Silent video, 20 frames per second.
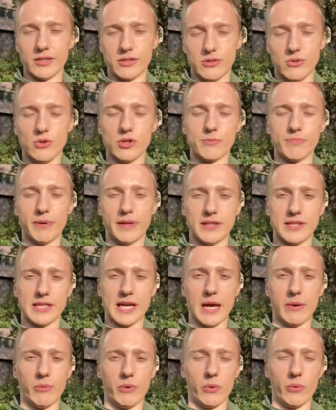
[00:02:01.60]
do spend
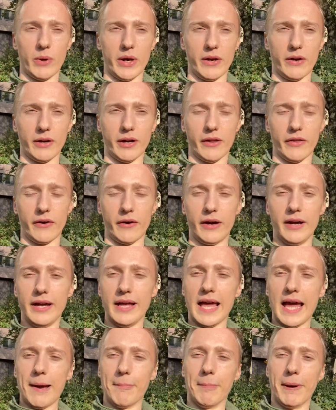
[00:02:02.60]
time with one another,
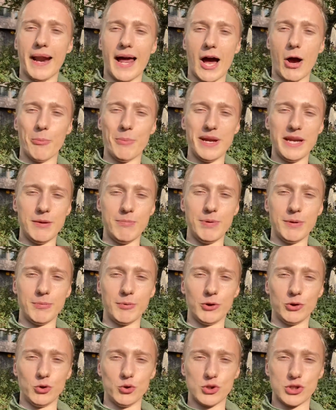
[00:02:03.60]
but how many
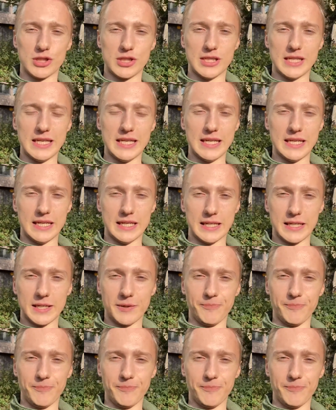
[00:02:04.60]
people you see